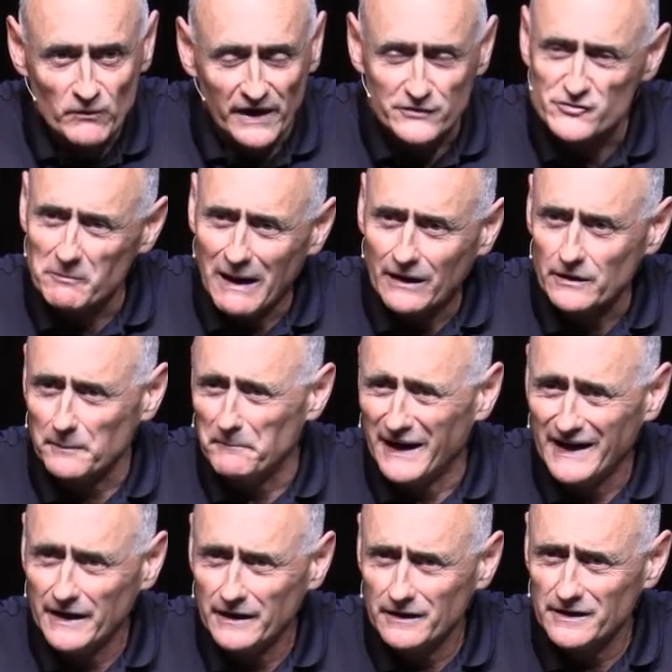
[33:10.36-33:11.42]
It's about
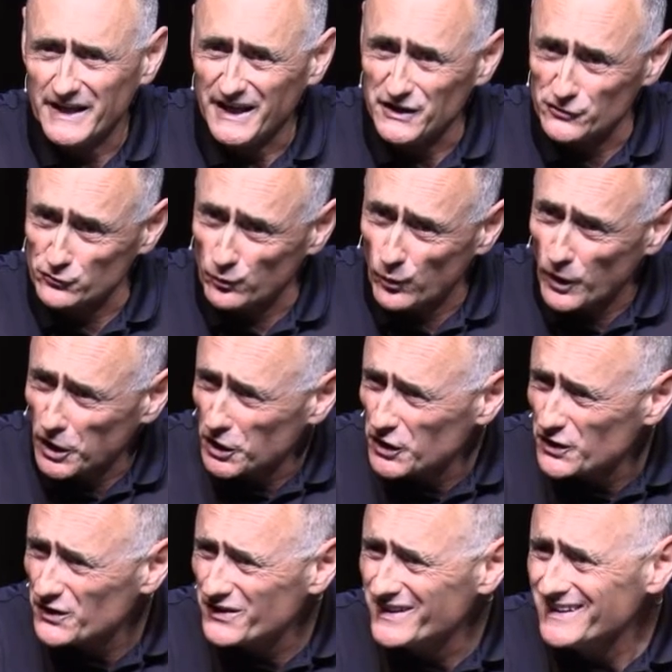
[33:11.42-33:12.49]
obeying his
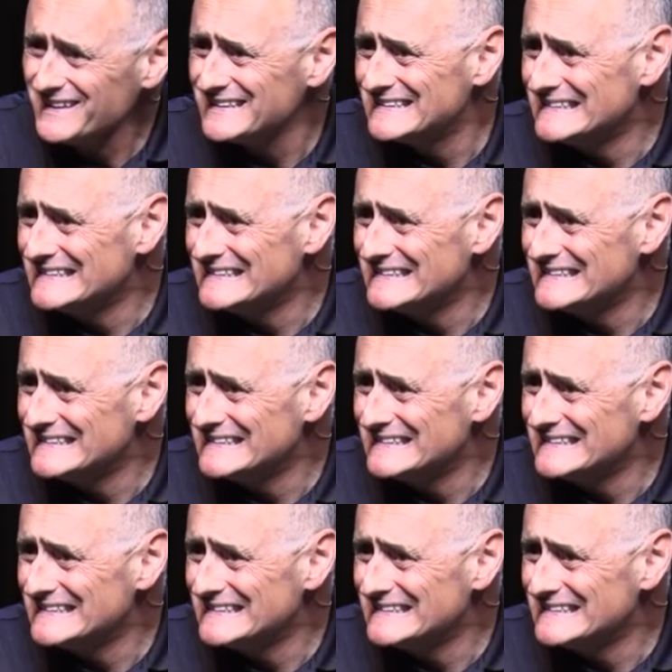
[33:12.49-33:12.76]
word.